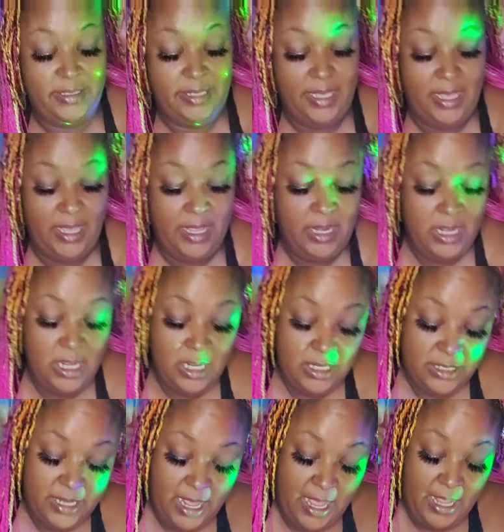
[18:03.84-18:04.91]
said,
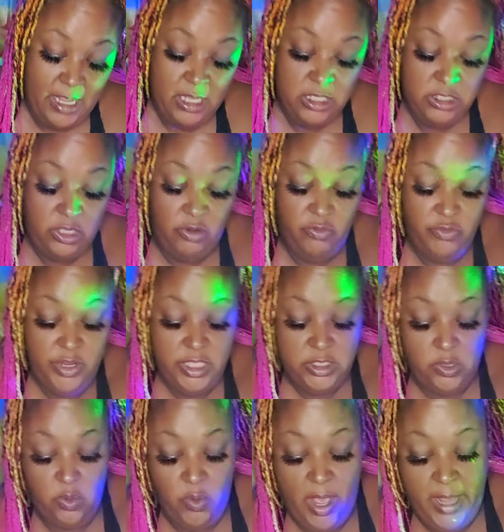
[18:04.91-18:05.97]
that the
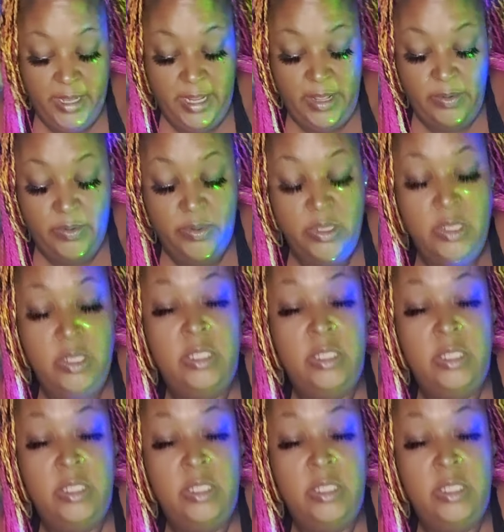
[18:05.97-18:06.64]
reason why they